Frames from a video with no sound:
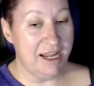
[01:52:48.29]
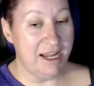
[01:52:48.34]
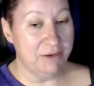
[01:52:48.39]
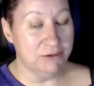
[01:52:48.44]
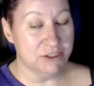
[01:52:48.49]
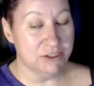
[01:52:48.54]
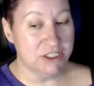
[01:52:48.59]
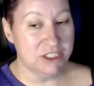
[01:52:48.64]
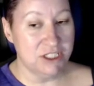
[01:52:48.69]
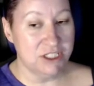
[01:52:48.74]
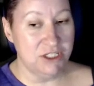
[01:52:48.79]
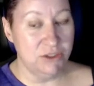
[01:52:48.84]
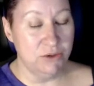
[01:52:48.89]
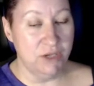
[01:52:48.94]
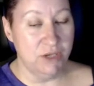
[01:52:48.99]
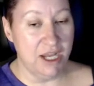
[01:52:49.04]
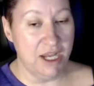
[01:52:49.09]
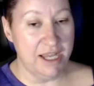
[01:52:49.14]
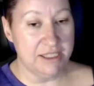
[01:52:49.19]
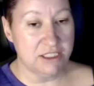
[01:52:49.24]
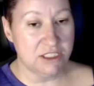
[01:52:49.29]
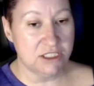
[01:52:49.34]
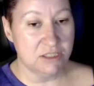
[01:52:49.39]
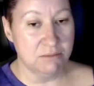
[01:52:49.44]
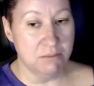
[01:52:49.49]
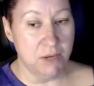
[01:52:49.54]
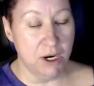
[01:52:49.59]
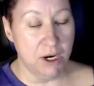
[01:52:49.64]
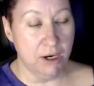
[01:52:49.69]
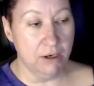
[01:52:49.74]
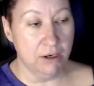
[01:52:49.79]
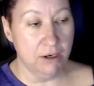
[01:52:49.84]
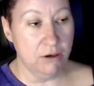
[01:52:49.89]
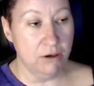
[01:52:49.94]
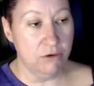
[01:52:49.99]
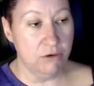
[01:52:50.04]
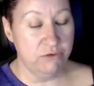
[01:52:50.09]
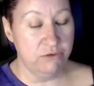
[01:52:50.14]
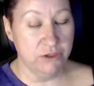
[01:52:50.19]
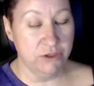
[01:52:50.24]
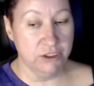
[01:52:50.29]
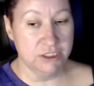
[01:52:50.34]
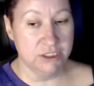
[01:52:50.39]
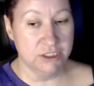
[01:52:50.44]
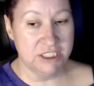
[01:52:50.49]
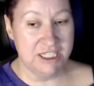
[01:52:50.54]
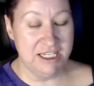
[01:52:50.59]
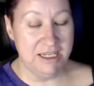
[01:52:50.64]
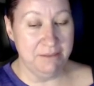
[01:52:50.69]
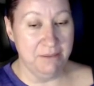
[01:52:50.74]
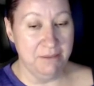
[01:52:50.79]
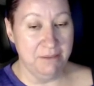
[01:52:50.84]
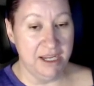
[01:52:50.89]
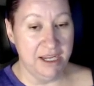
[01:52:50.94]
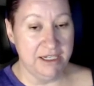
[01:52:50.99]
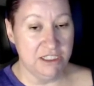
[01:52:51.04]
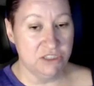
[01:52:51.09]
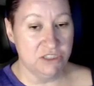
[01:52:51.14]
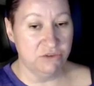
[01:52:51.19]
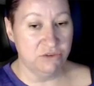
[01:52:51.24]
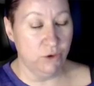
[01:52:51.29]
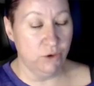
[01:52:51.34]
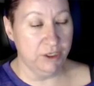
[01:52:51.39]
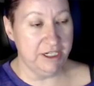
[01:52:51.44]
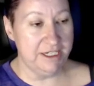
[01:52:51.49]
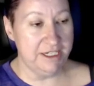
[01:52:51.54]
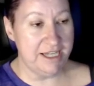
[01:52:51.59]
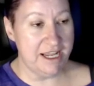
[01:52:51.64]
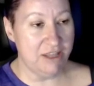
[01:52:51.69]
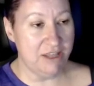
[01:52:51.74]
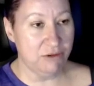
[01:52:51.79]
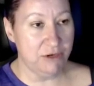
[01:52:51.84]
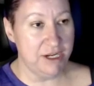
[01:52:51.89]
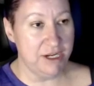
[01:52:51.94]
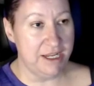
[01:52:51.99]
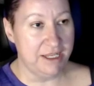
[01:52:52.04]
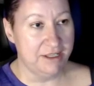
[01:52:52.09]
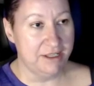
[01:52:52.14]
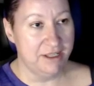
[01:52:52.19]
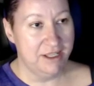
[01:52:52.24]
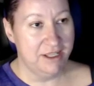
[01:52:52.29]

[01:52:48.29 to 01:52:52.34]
I will see you guys tomorrow for T-40 day 3.